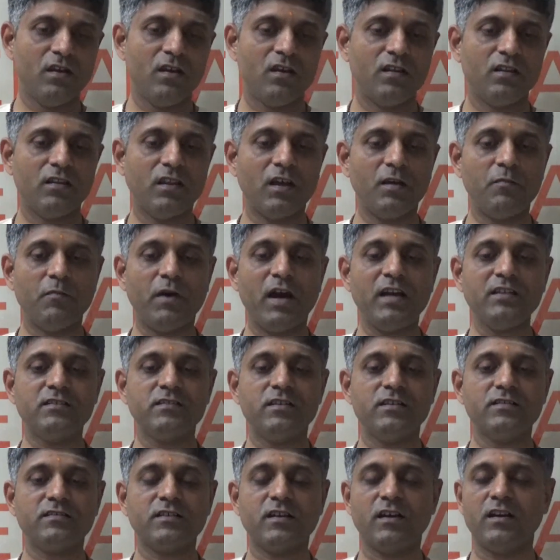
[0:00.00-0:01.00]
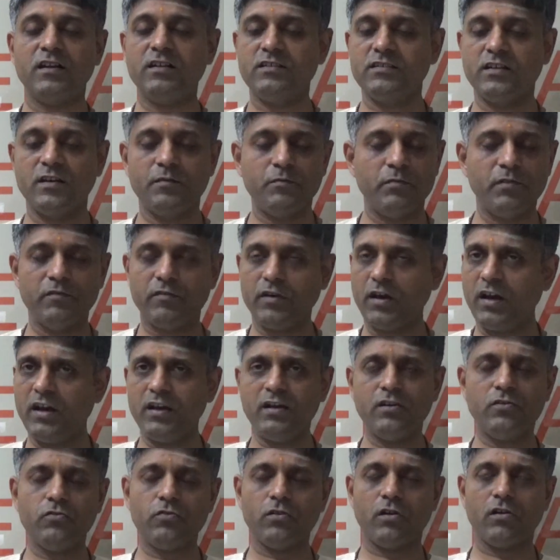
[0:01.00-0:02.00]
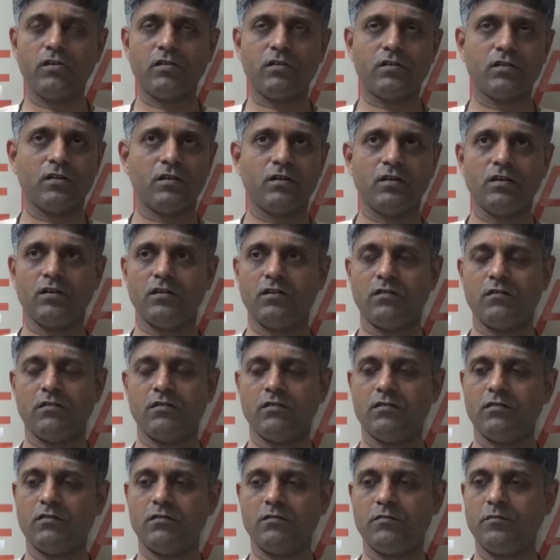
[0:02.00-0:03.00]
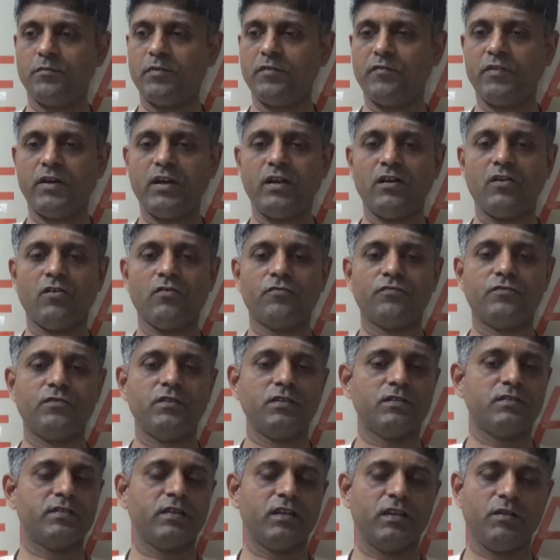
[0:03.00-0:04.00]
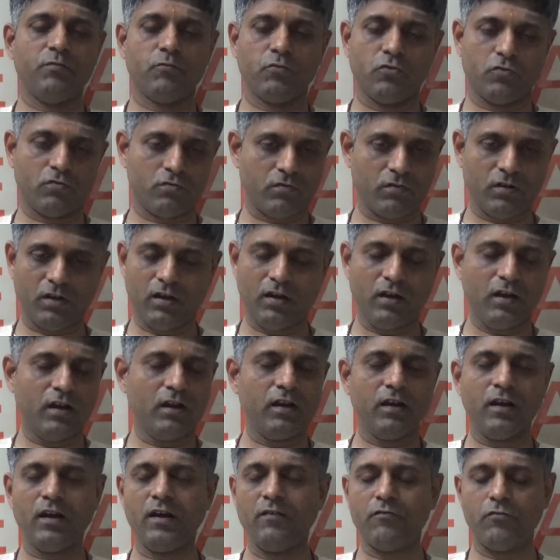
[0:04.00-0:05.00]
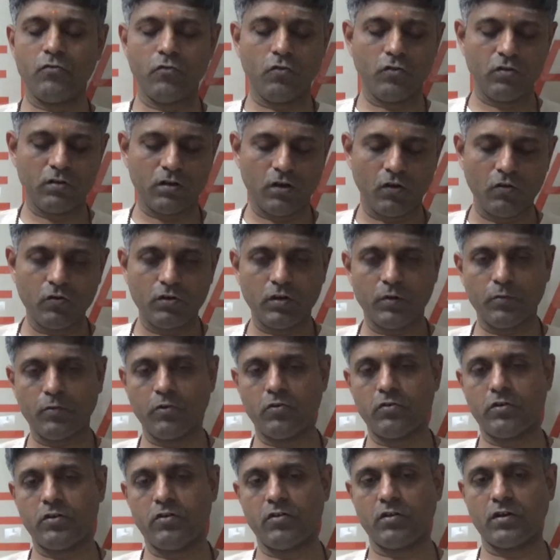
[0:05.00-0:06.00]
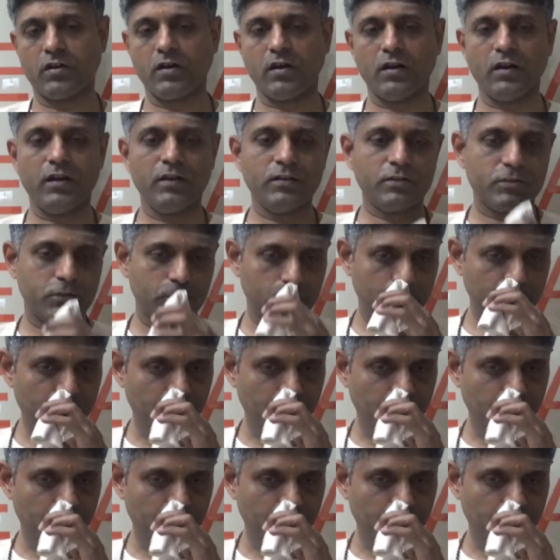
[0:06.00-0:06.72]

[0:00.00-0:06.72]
Thy matchless courage I bewail. I do not bewail of this anymore. I have no doubt about your courage.